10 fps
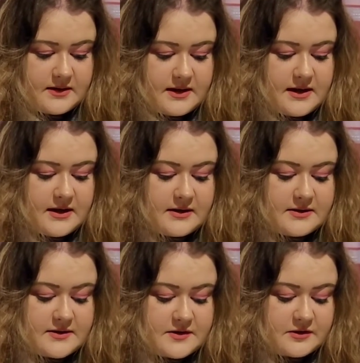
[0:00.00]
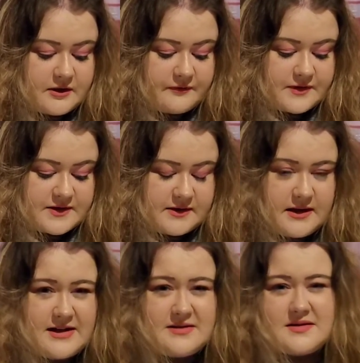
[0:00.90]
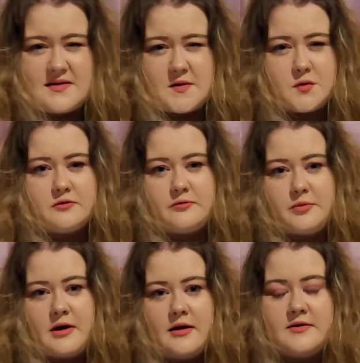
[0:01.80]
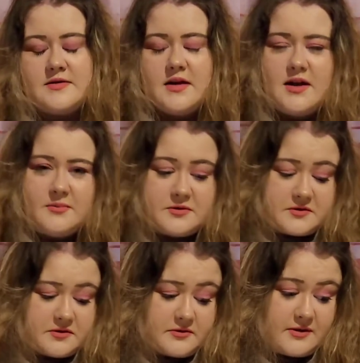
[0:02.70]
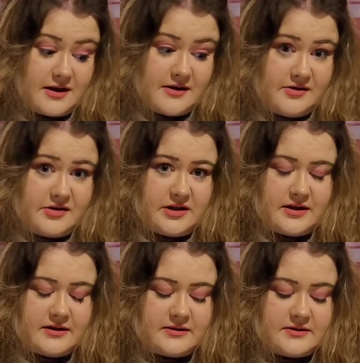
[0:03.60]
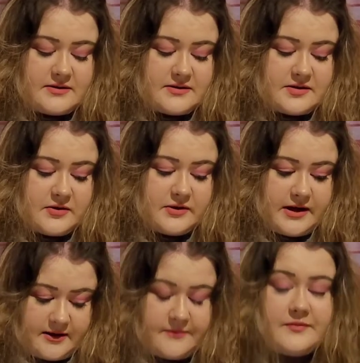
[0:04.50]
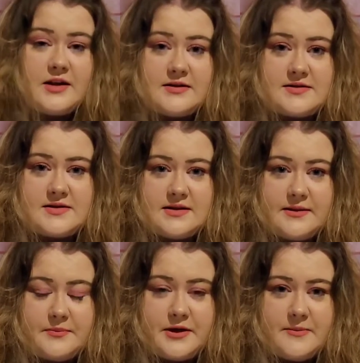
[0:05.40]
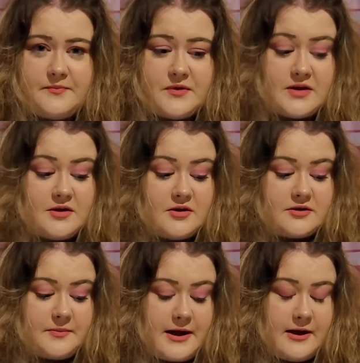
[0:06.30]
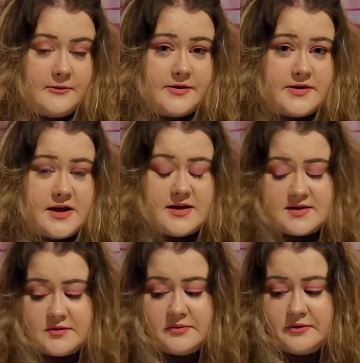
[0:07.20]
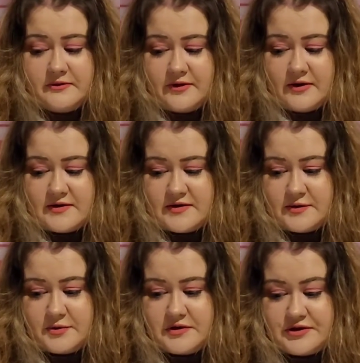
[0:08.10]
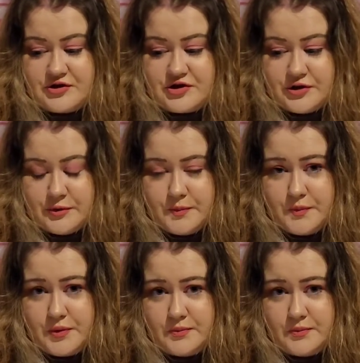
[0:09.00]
And they're obviously an indie sort of brand, but they're great. And so, yeah, that's the lippy or the pouch. So we move on to the dupe.